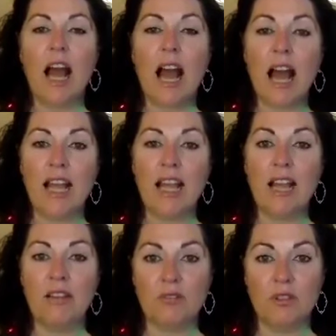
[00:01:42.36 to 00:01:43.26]
I
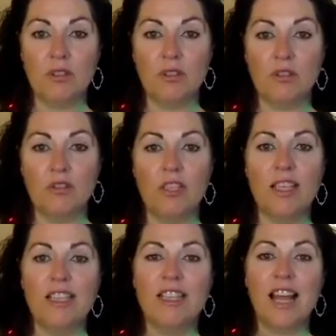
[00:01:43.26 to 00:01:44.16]
have learned
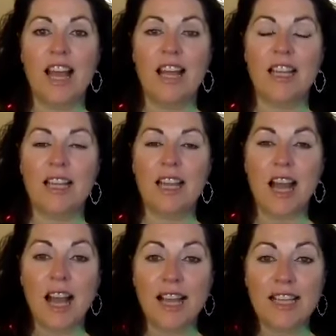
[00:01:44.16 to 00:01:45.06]
that
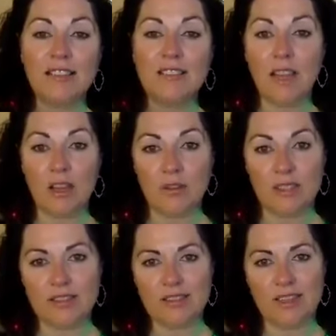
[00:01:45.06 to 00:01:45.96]
I can now
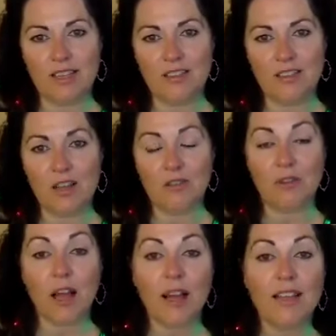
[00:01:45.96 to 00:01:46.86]
extend love.
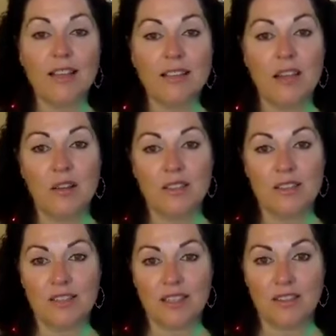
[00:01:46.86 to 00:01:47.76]
I can now
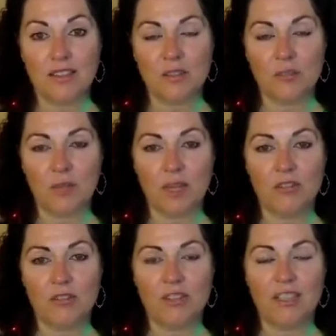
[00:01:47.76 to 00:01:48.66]
extend
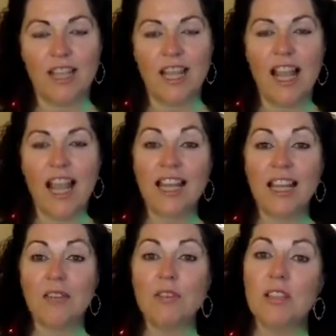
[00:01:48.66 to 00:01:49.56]
compassion. And
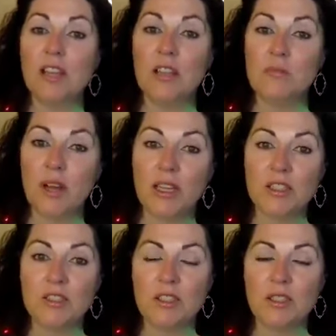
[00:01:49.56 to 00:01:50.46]
every time I
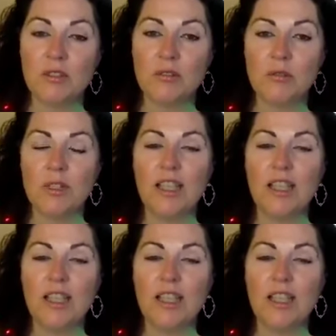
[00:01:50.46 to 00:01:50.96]
do,